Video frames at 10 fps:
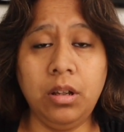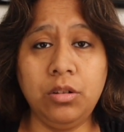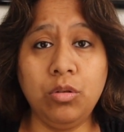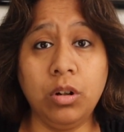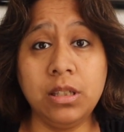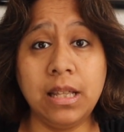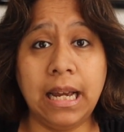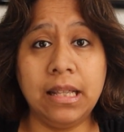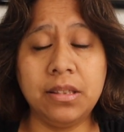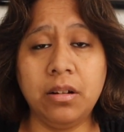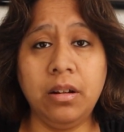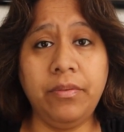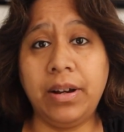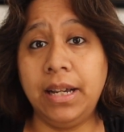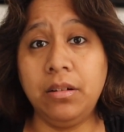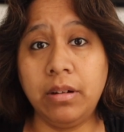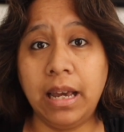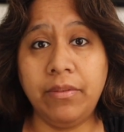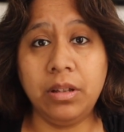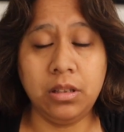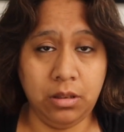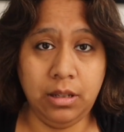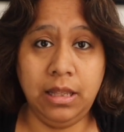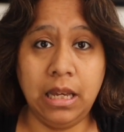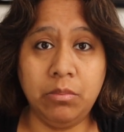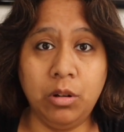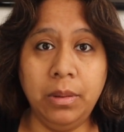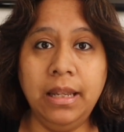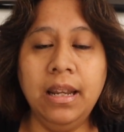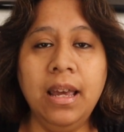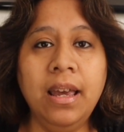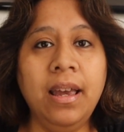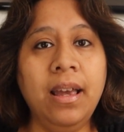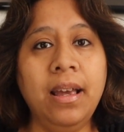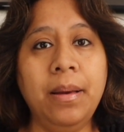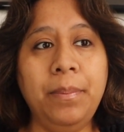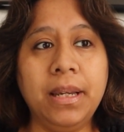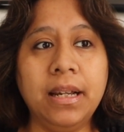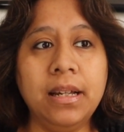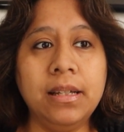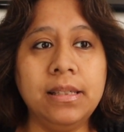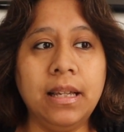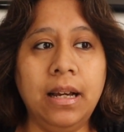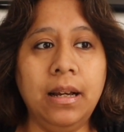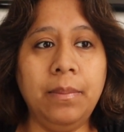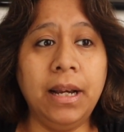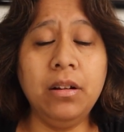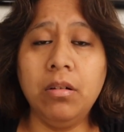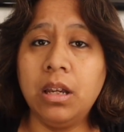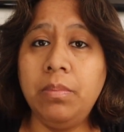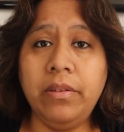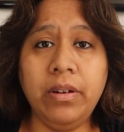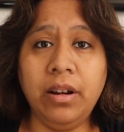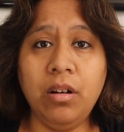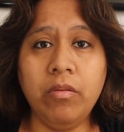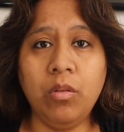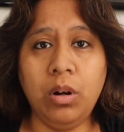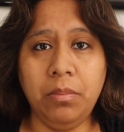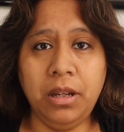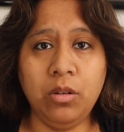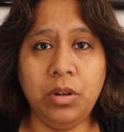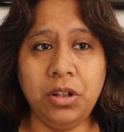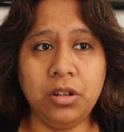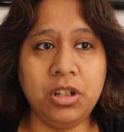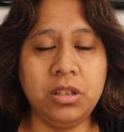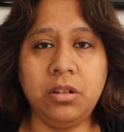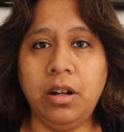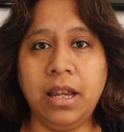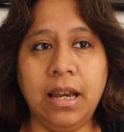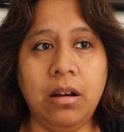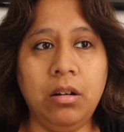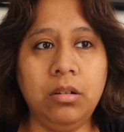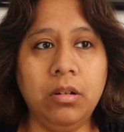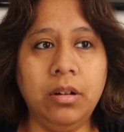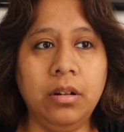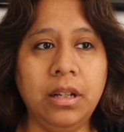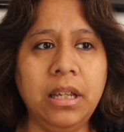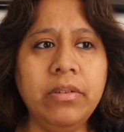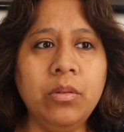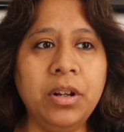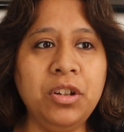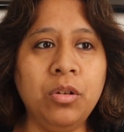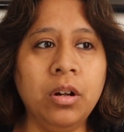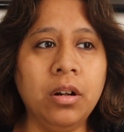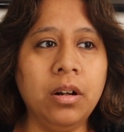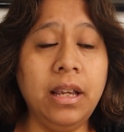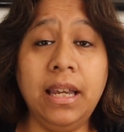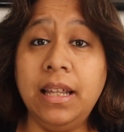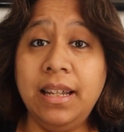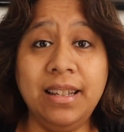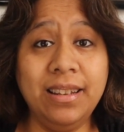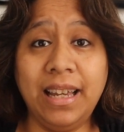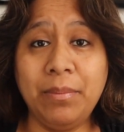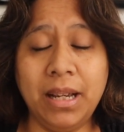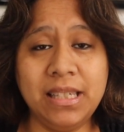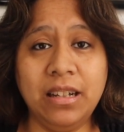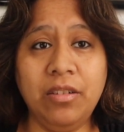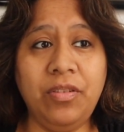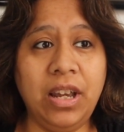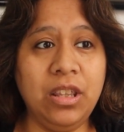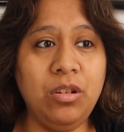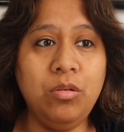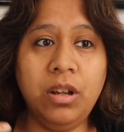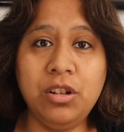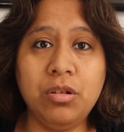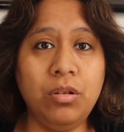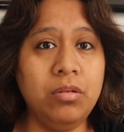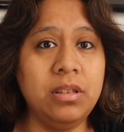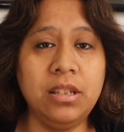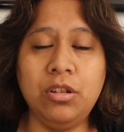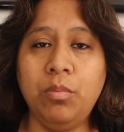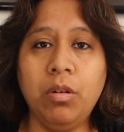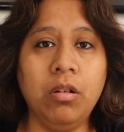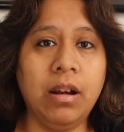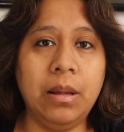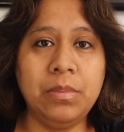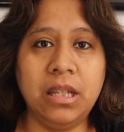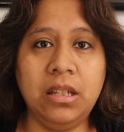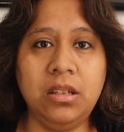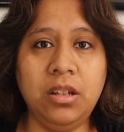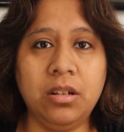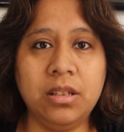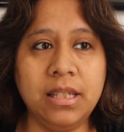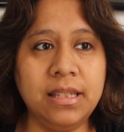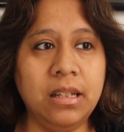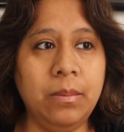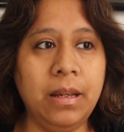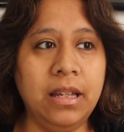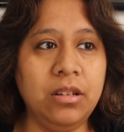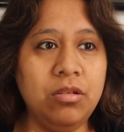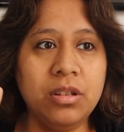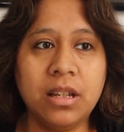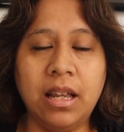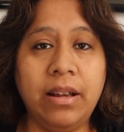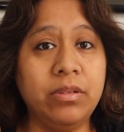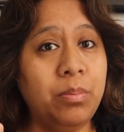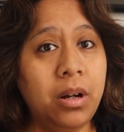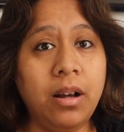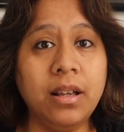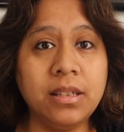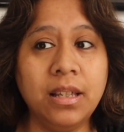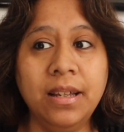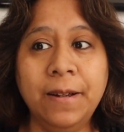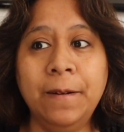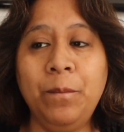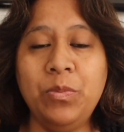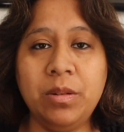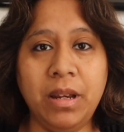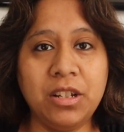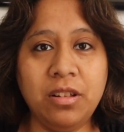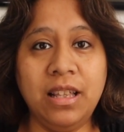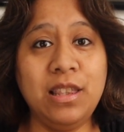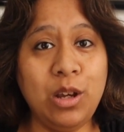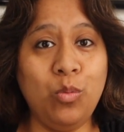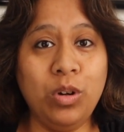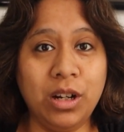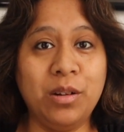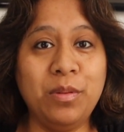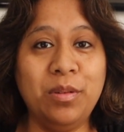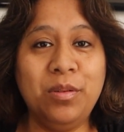towards the answer if I don't have it in that moment. Because I know it could be very overwhelming when you're just starting out, or even when you're in it like myself and you introduce these new programs into your system, and you just kind of have to pause to make sure that they work